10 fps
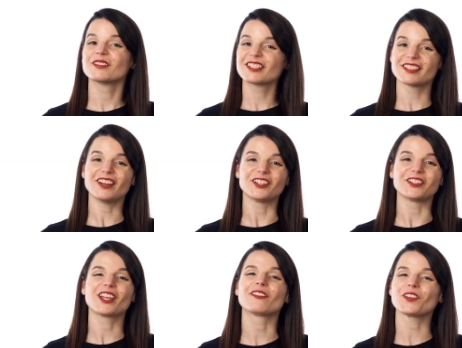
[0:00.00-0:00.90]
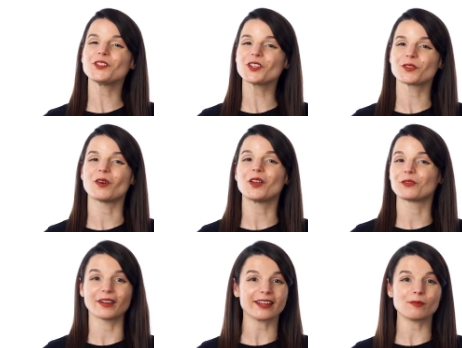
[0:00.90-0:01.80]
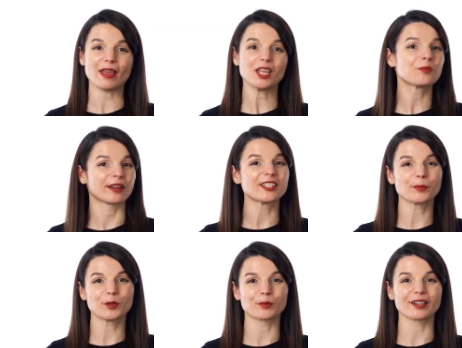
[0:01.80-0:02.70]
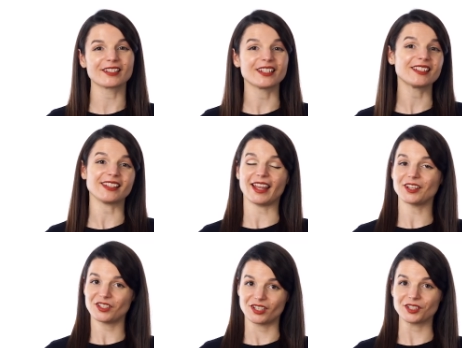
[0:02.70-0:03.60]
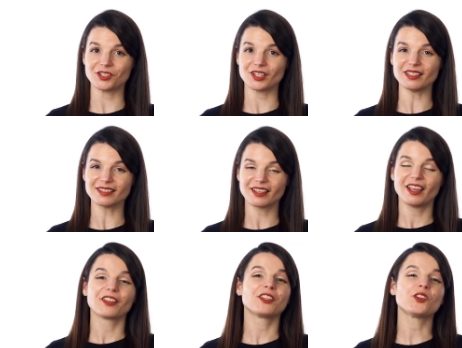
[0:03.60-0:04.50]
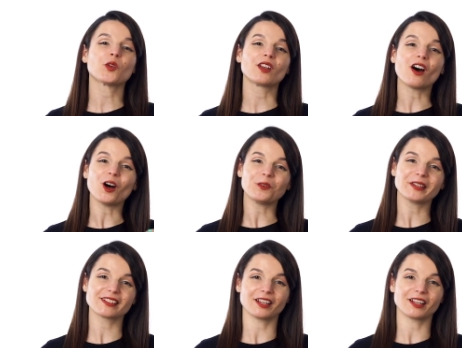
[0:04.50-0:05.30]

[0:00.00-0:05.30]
So, if you just want ready-made printable worksheets and cheat sheets, then you can always